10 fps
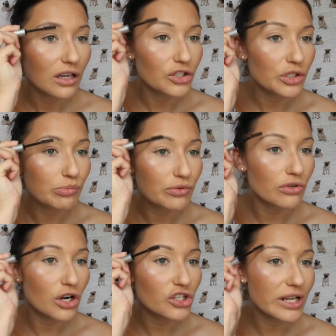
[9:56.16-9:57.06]
And just
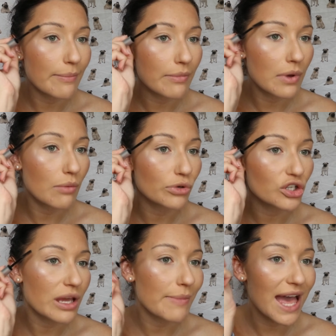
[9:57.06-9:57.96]
brush them
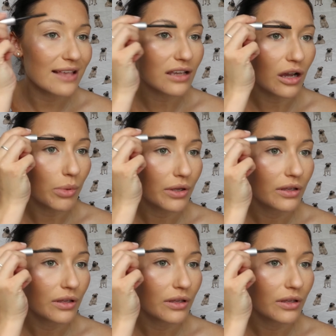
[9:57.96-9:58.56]
hairs up.